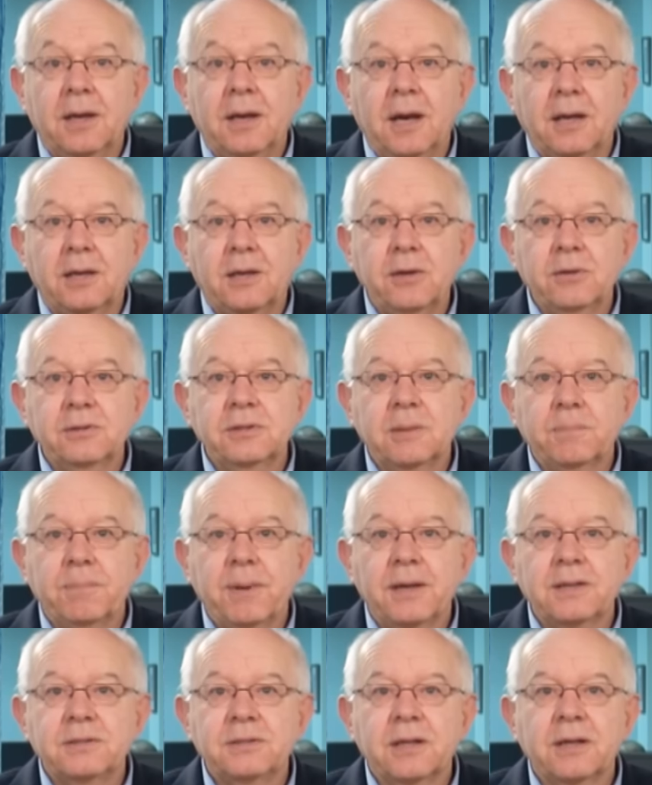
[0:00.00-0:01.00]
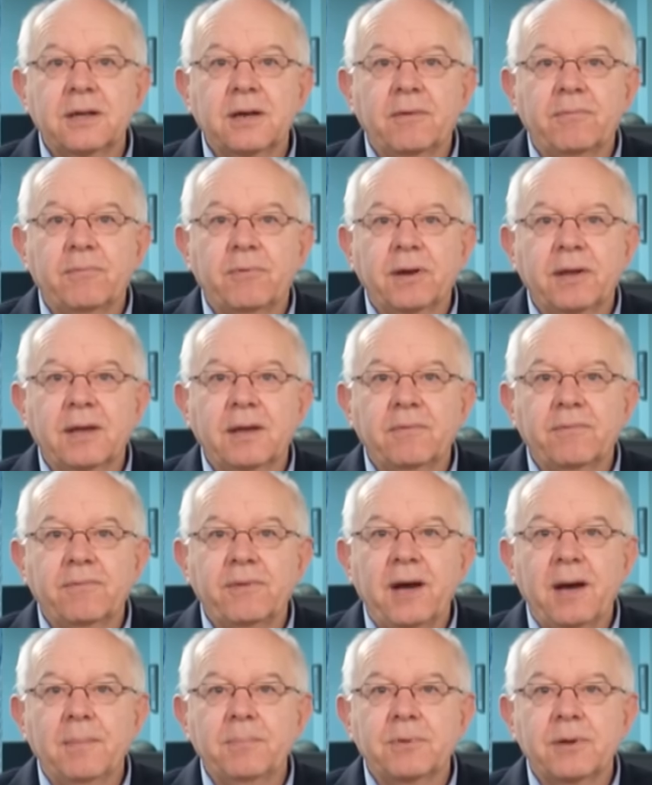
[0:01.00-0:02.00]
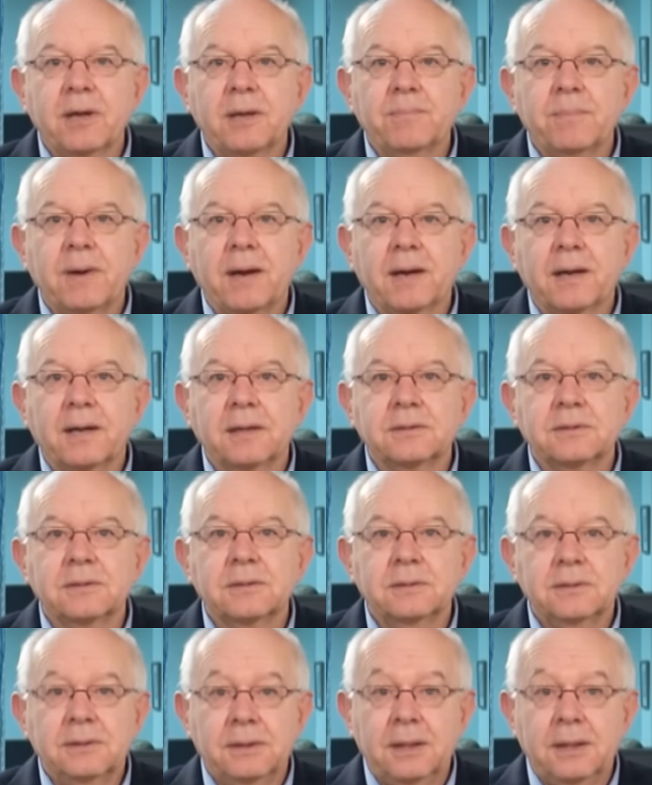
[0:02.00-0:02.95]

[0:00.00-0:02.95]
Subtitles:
accusing Beijing of rigging farm trade markets.